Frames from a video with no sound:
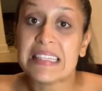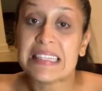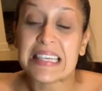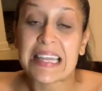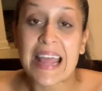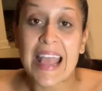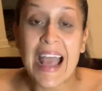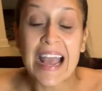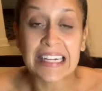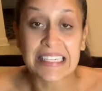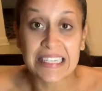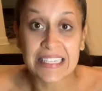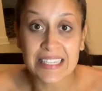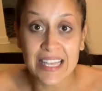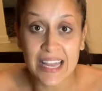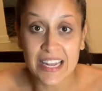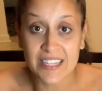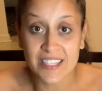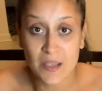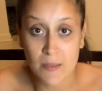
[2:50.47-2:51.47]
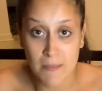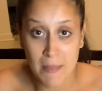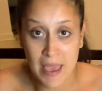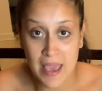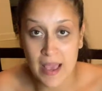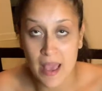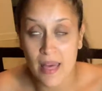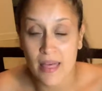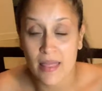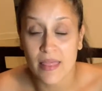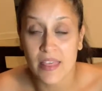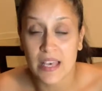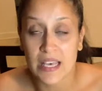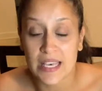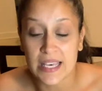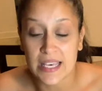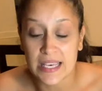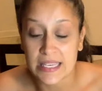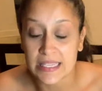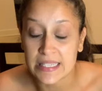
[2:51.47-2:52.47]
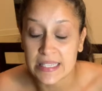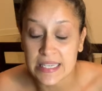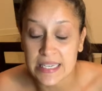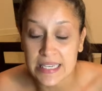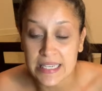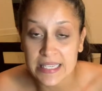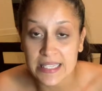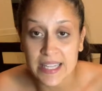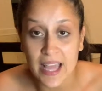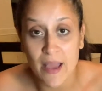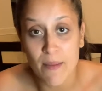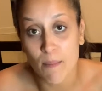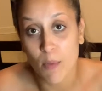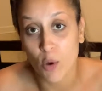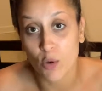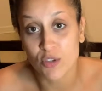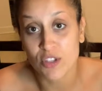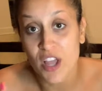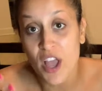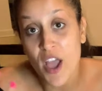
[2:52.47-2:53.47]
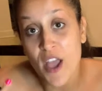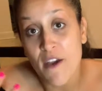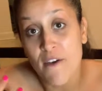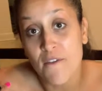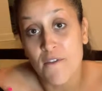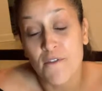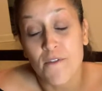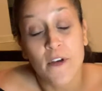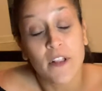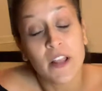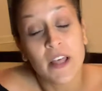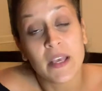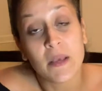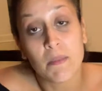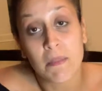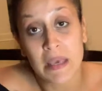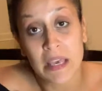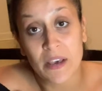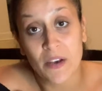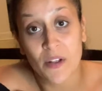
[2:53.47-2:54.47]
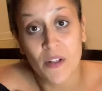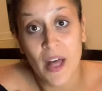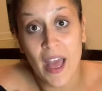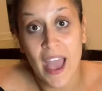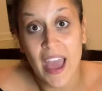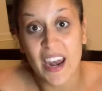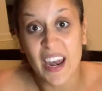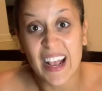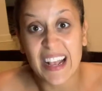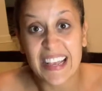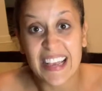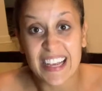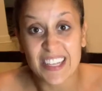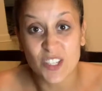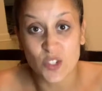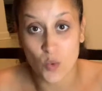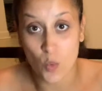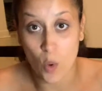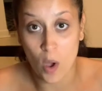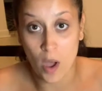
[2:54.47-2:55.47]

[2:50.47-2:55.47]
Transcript: today I decided to make the easiest and most filling meal, and guess